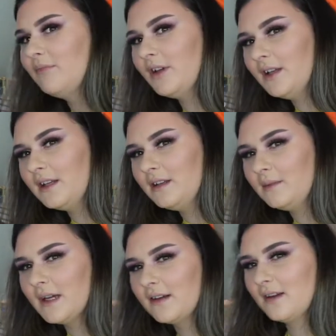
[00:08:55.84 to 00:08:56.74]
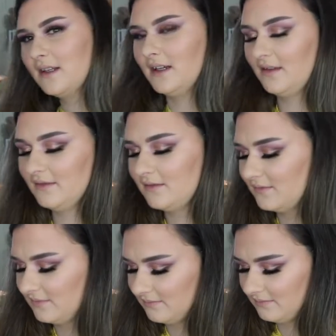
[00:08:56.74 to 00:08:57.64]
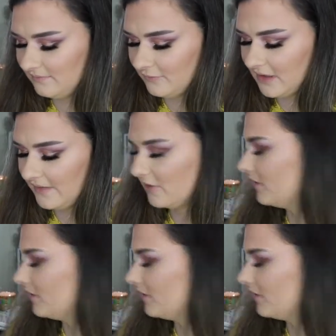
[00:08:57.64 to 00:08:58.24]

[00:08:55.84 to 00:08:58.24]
burning in the back right now. Well, I've